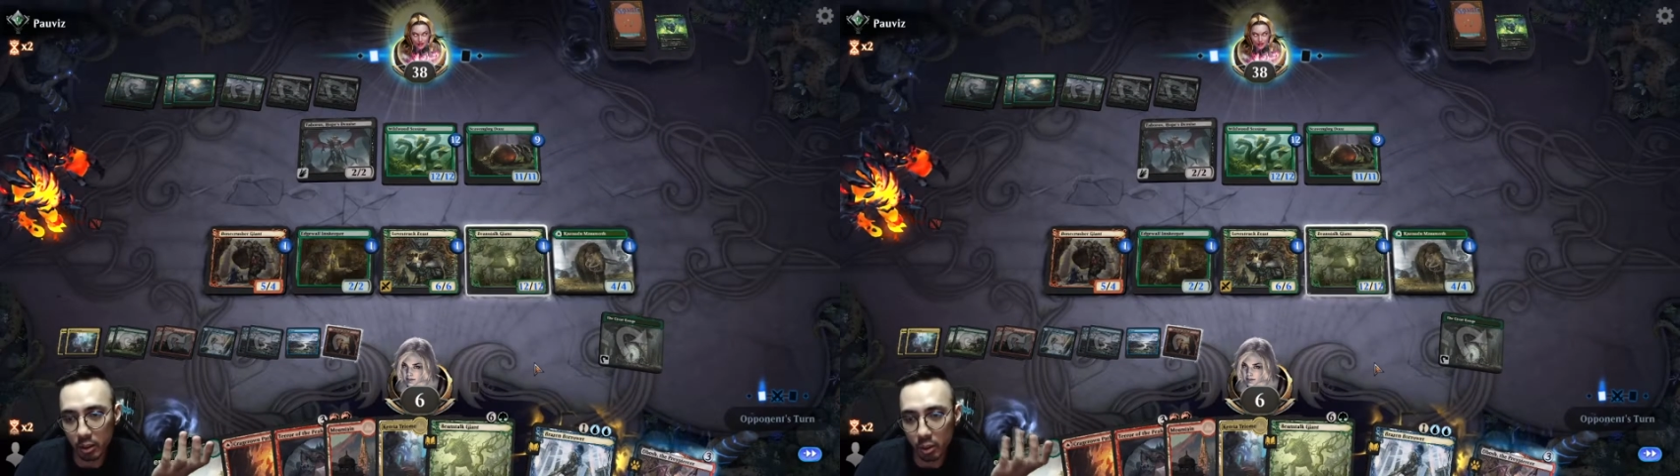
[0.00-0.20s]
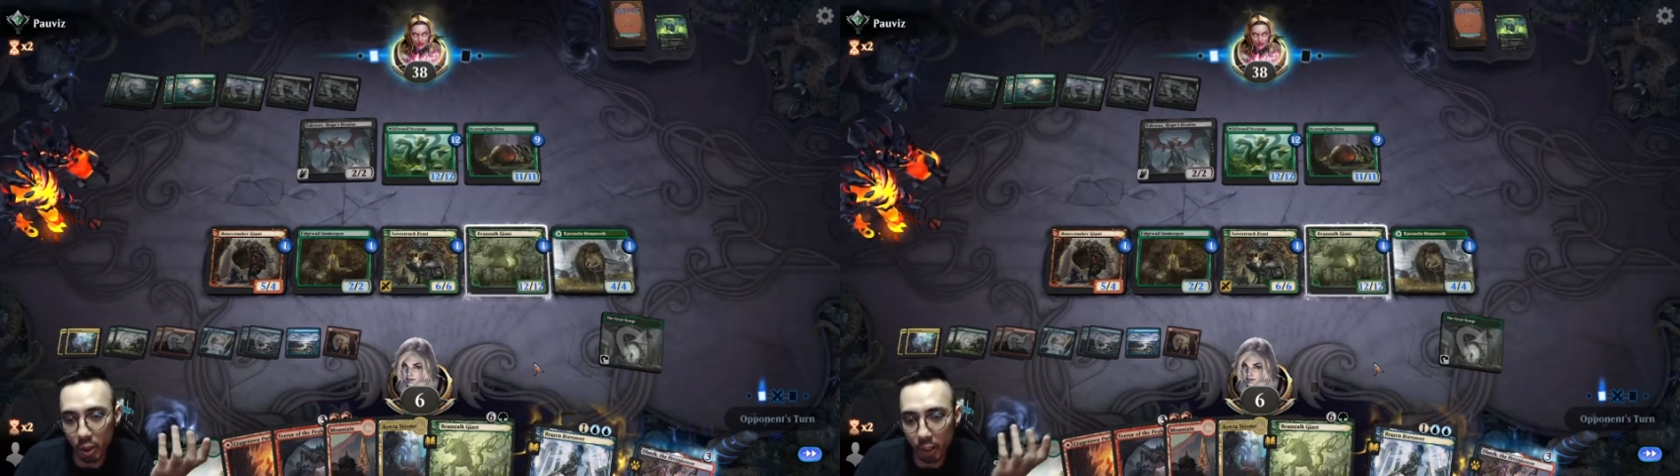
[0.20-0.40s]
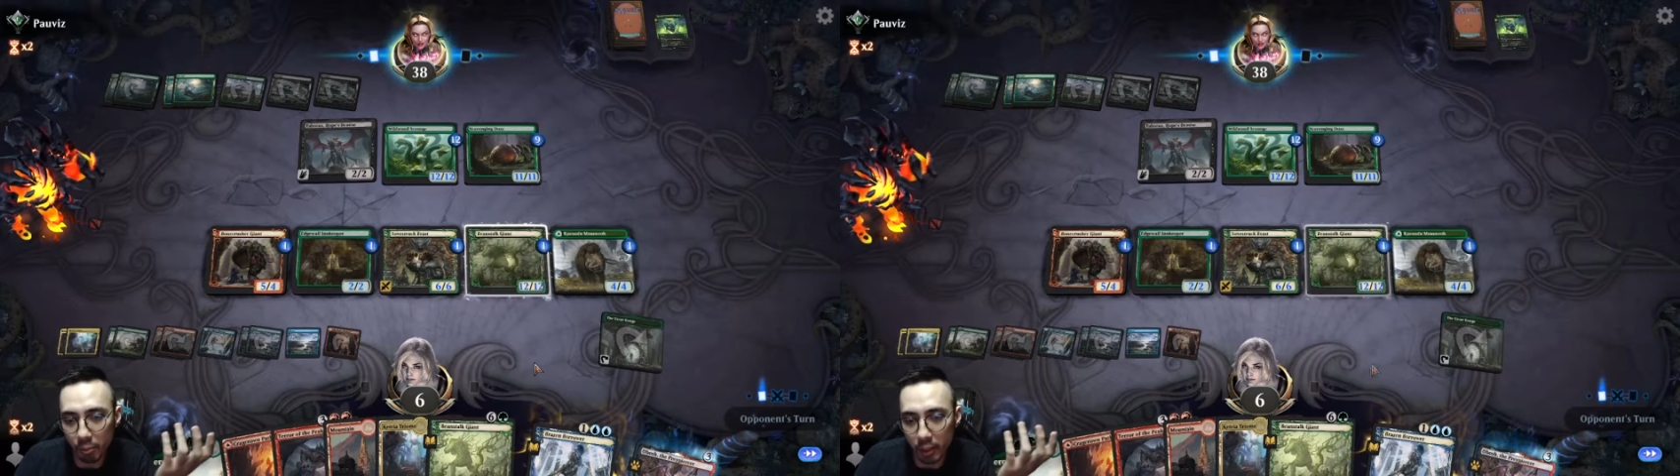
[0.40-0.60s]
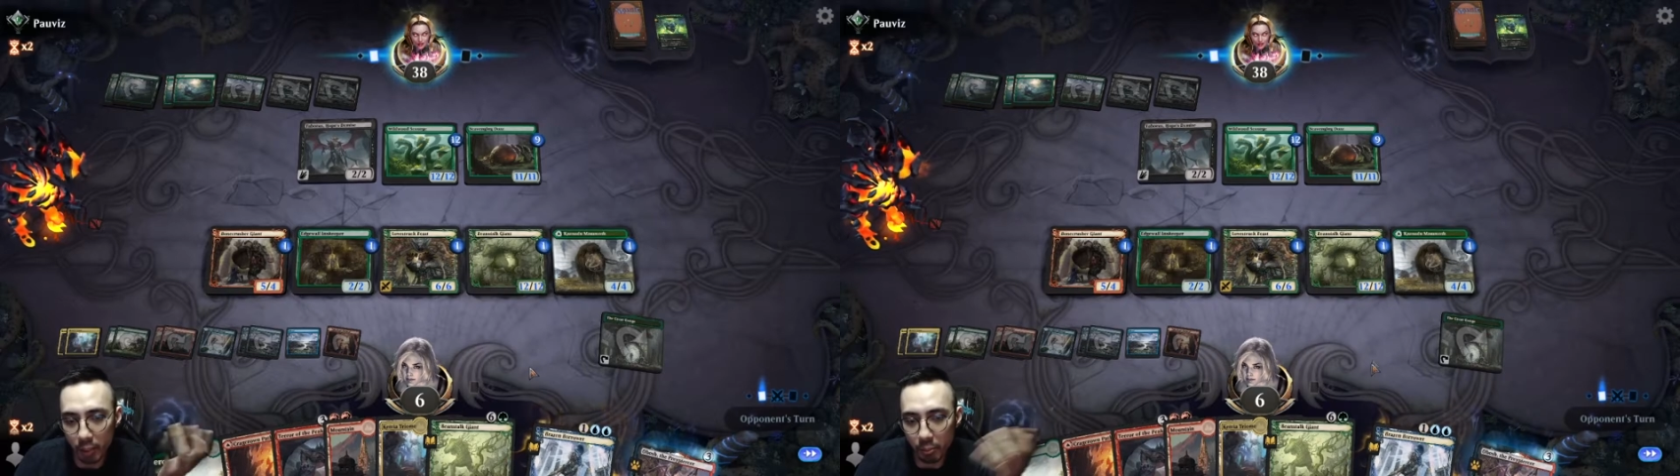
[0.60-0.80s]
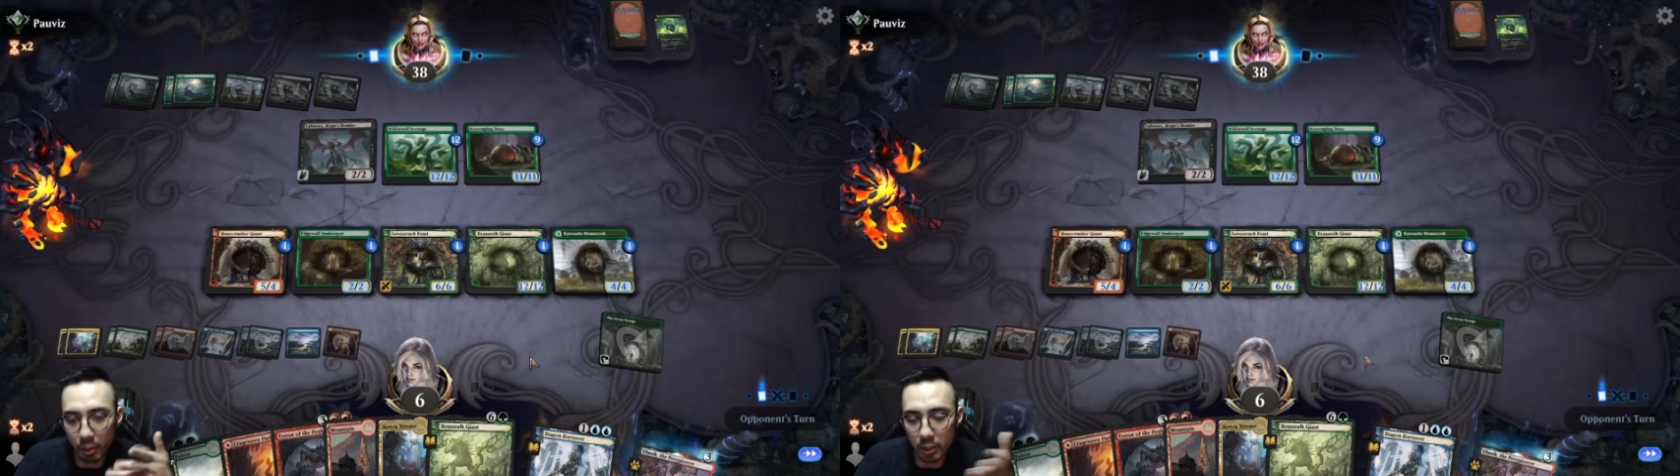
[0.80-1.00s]
So I
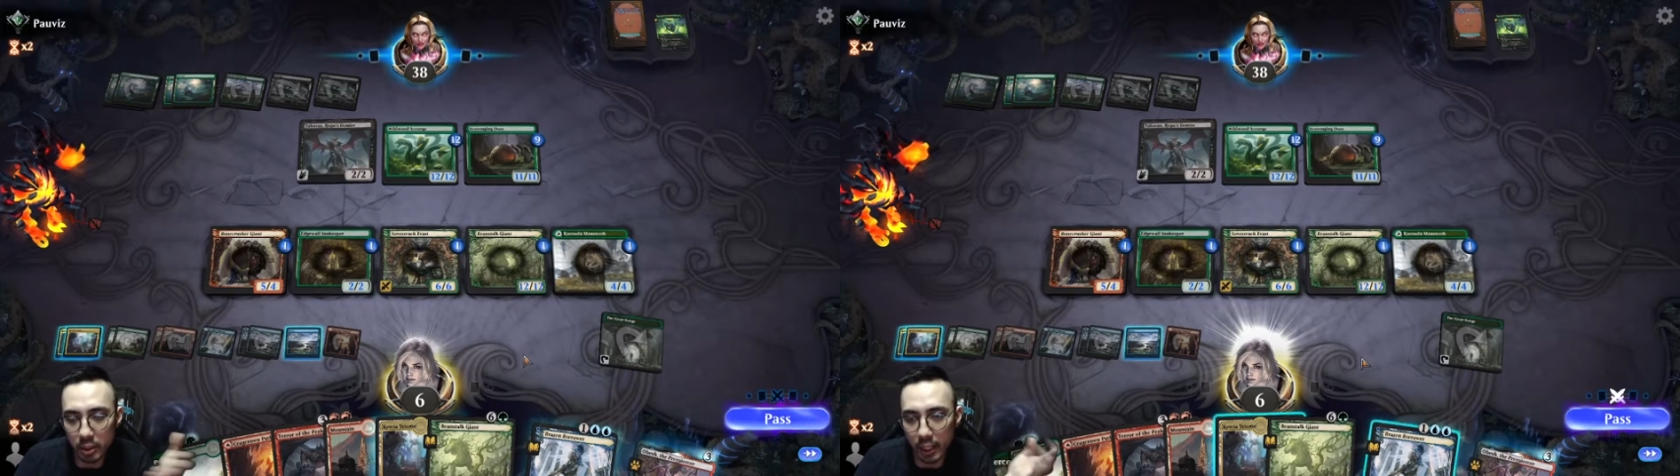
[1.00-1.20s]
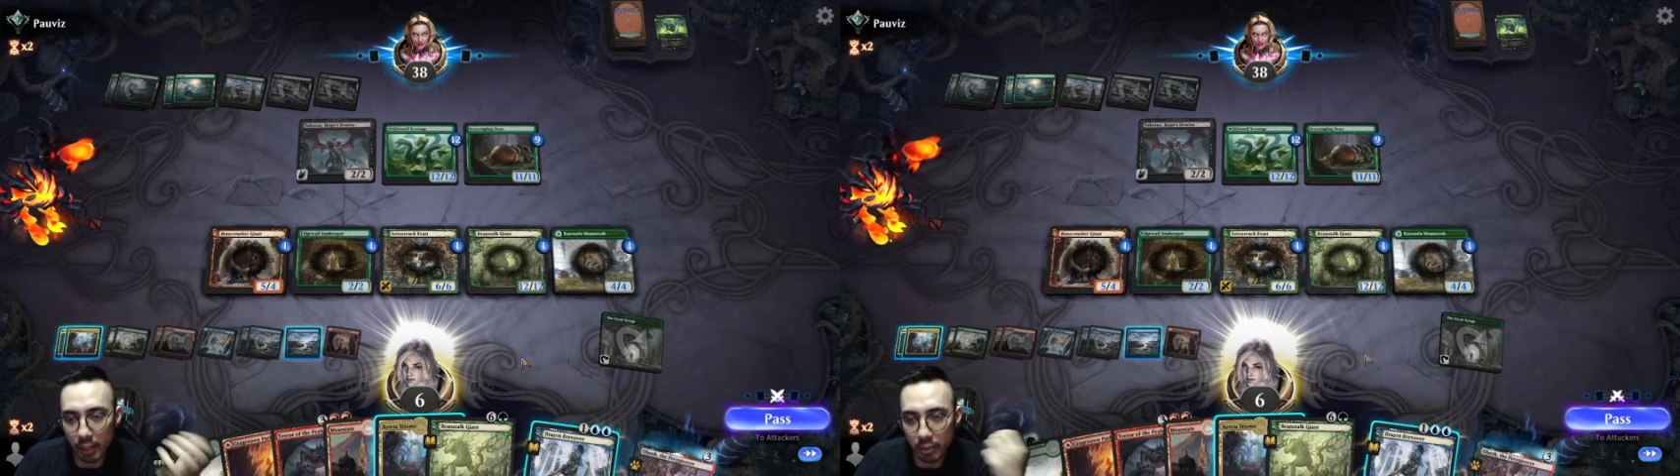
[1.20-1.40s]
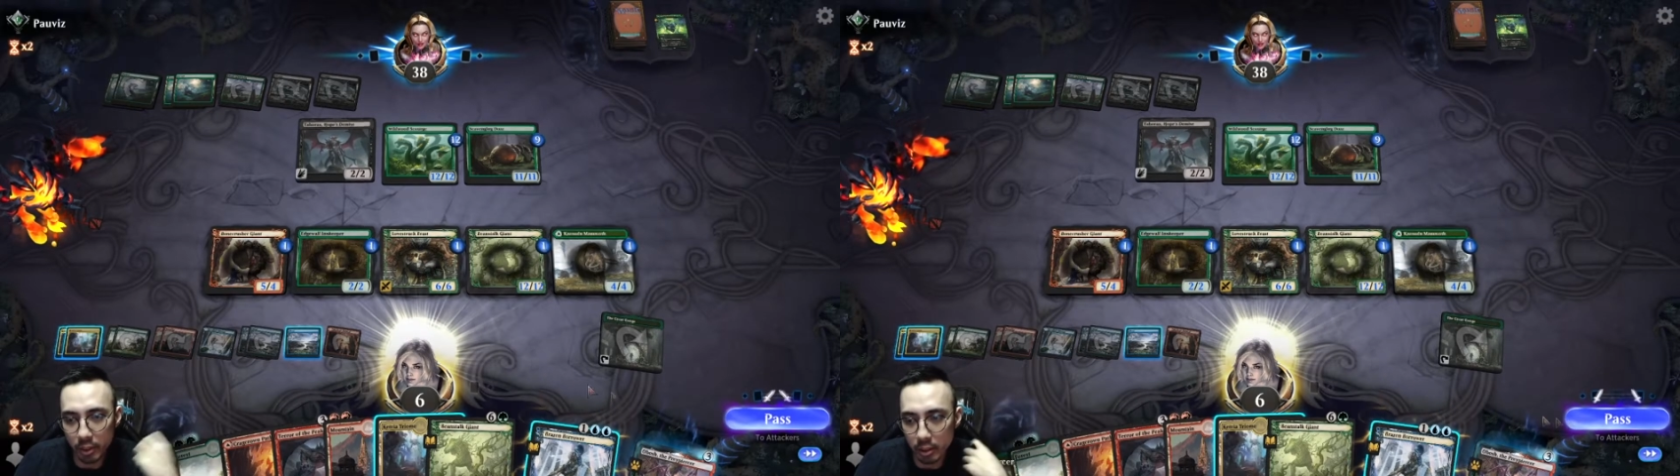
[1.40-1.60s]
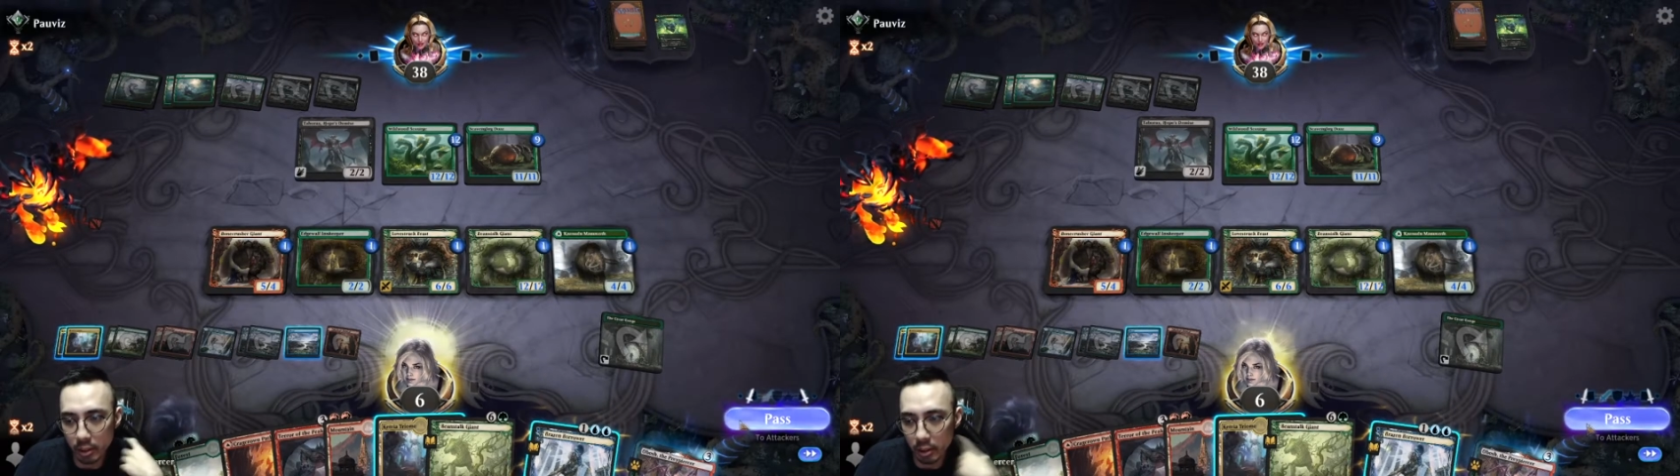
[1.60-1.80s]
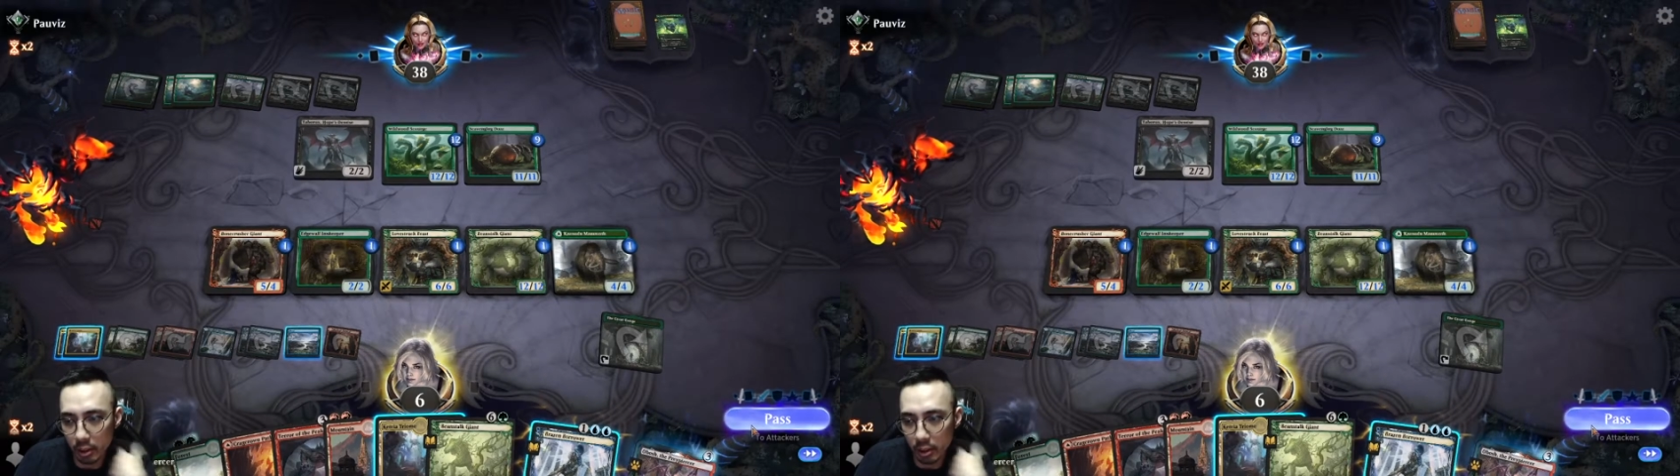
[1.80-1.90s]
pretty much have this,